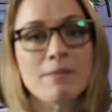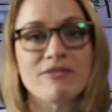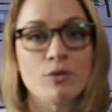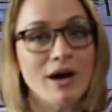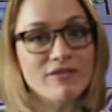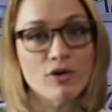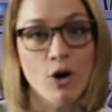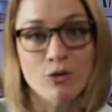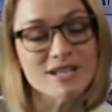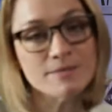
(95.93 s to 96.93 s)
If you have your
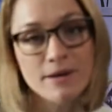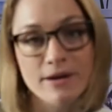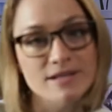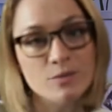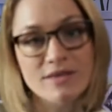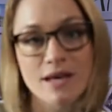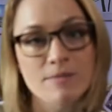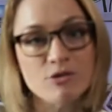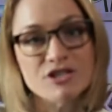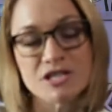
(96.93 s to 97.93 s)
own experience with them,
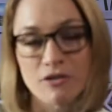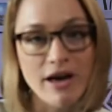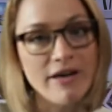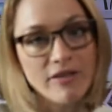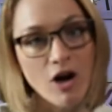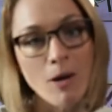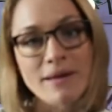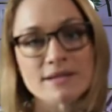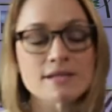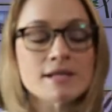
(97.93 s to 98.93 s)
you can share that in the
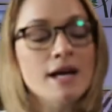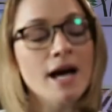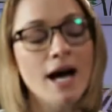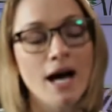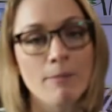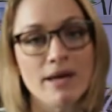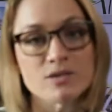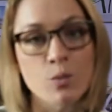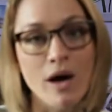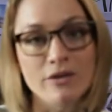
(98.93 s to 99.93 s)
comments as
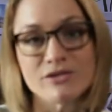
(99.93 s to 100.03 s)
well.